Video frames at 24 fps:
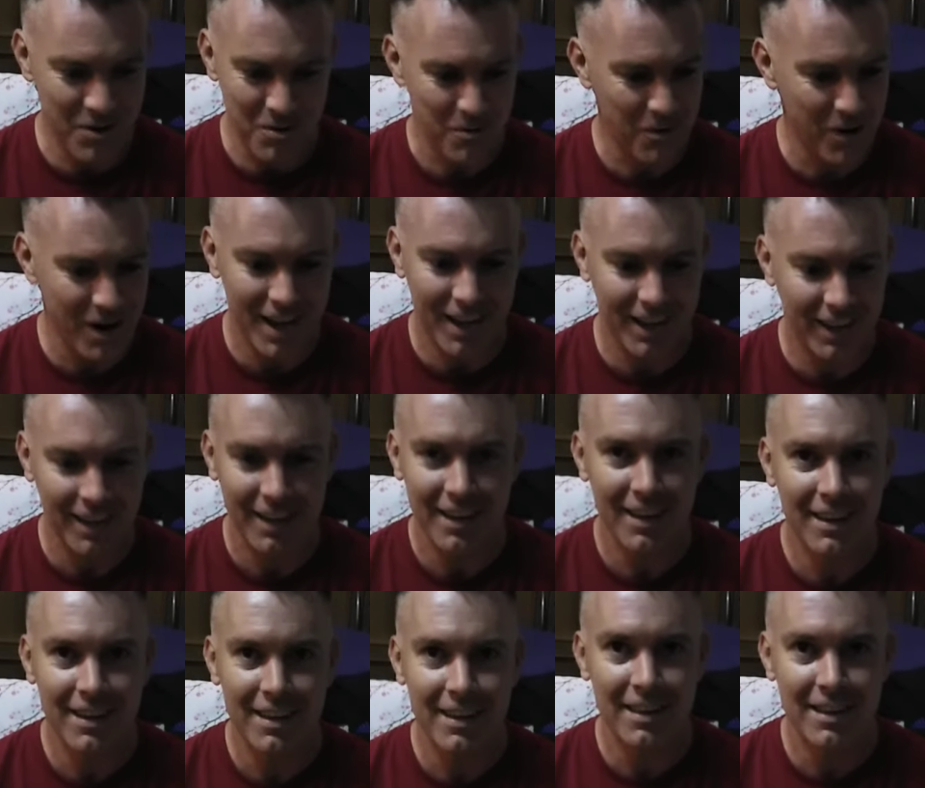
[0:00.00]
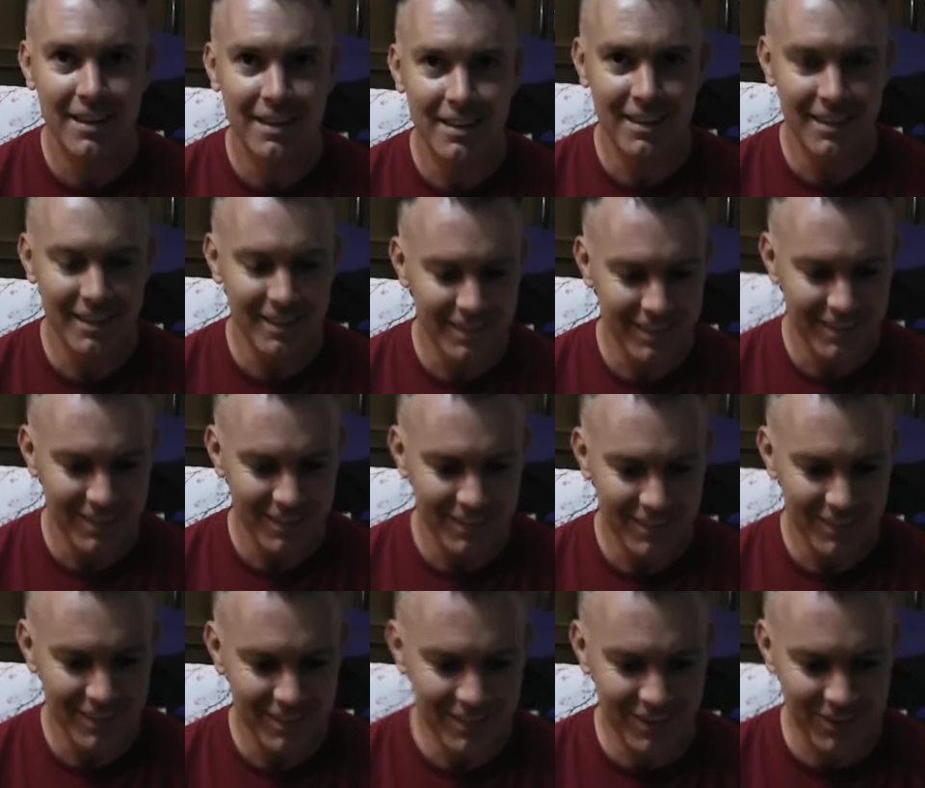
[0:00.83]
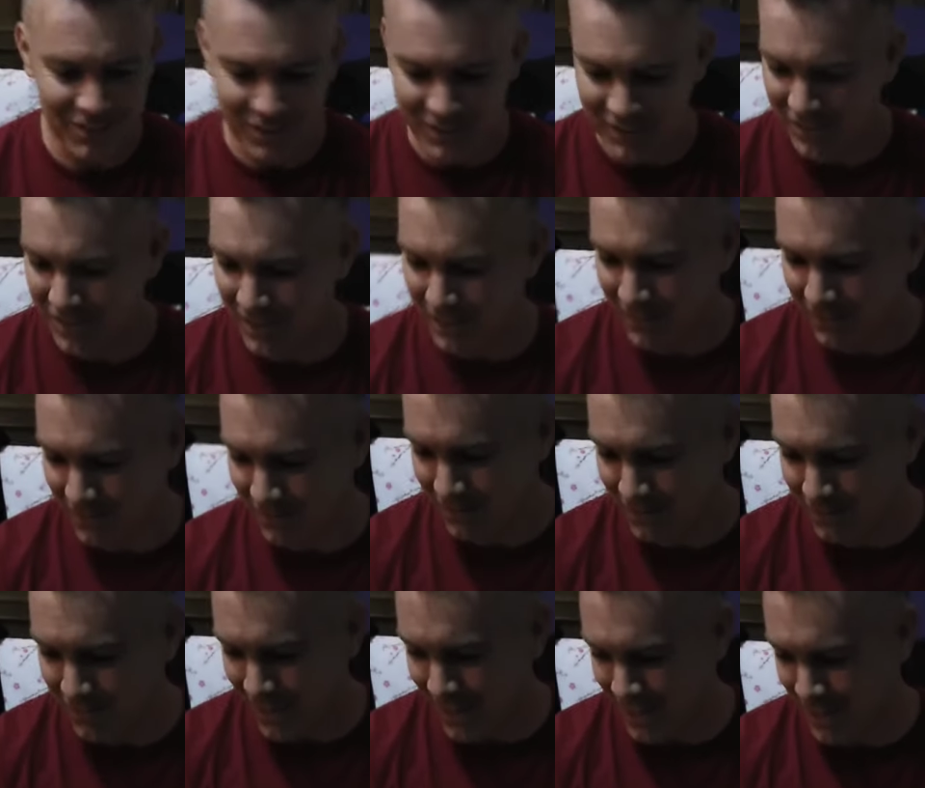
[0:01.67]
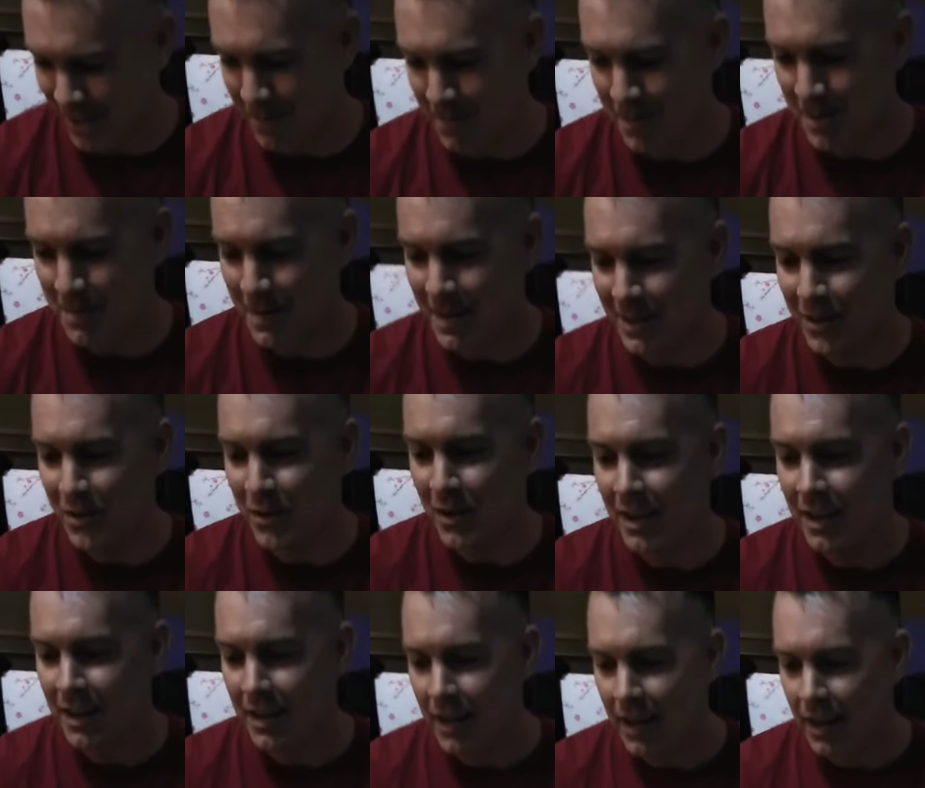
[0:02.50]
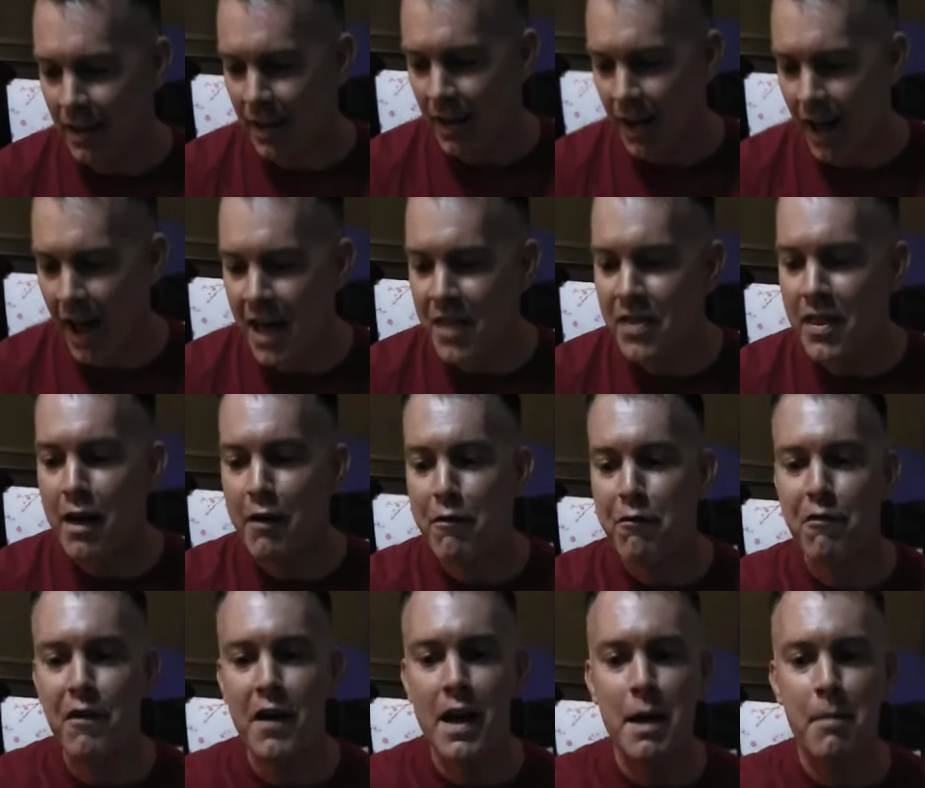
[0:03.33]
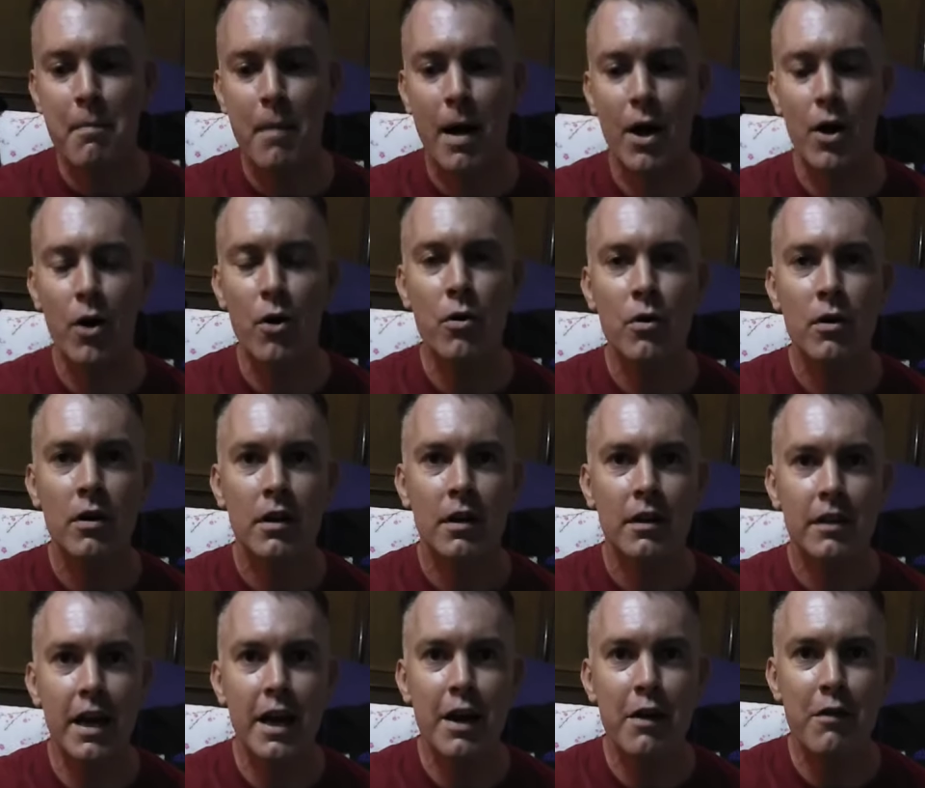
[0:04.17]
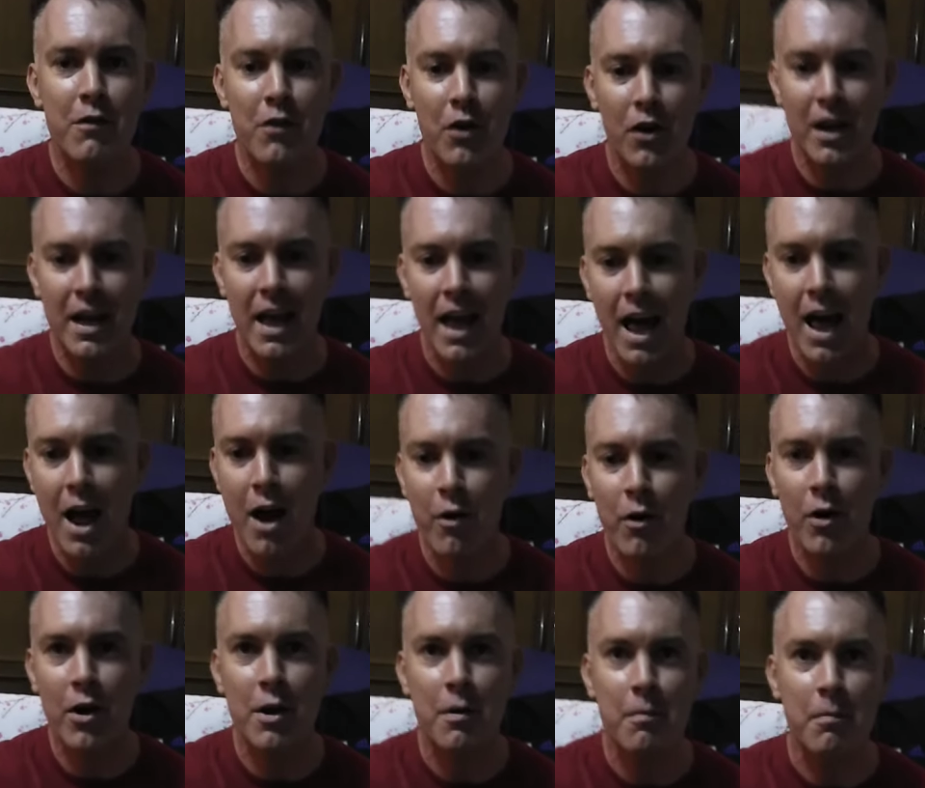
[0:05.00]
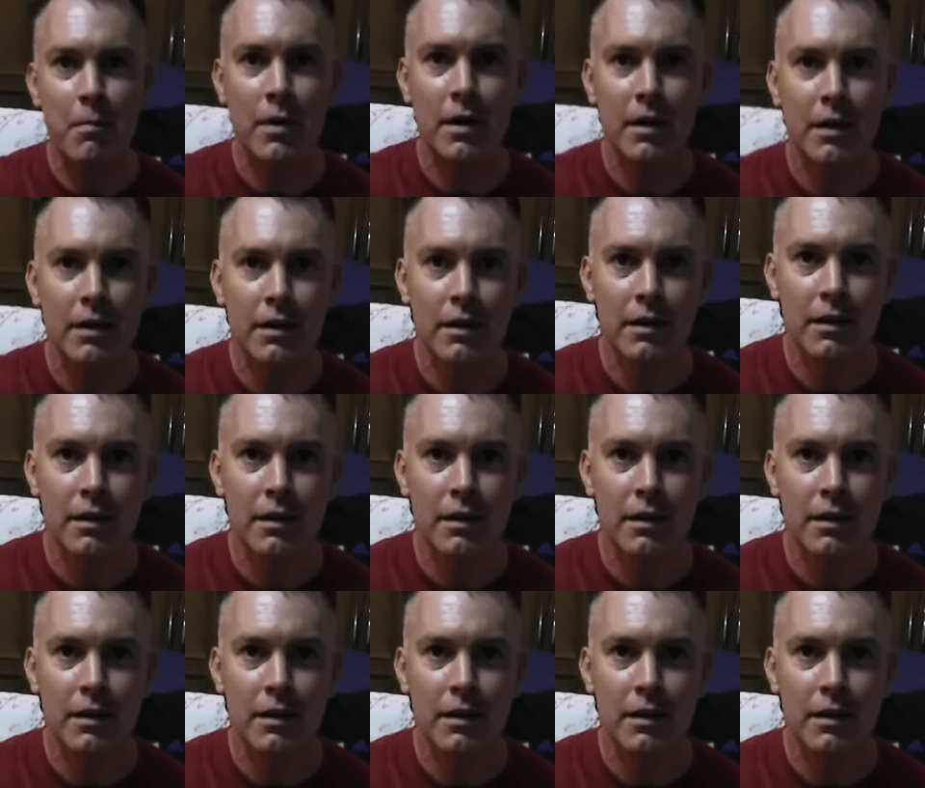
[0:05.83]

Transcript: Wait. what the fuck am I meant to And they're female. Then you've got any hair on them.